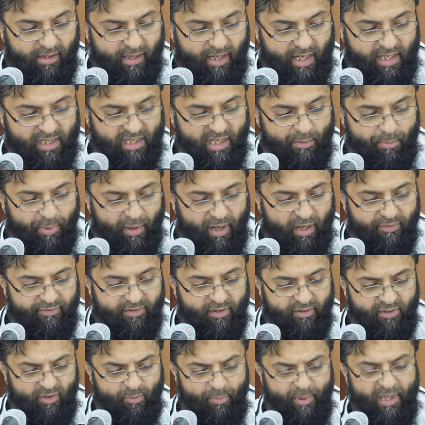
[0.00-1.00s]
In the path
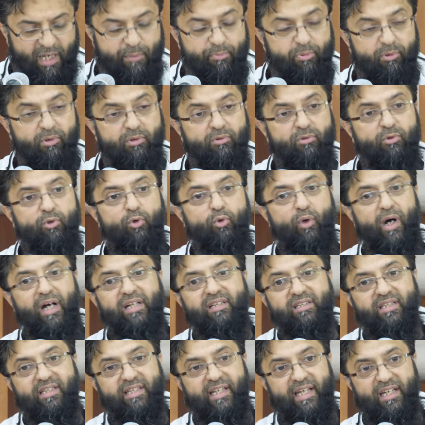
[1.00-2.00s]
of the people or
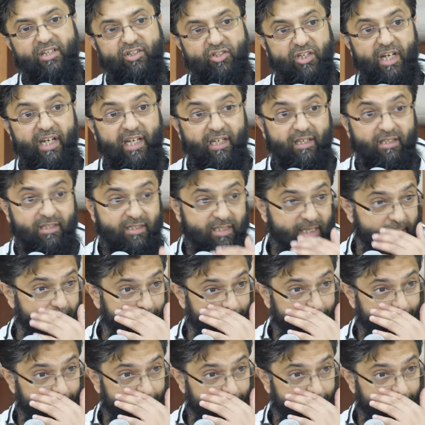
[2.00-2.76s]
under their shades.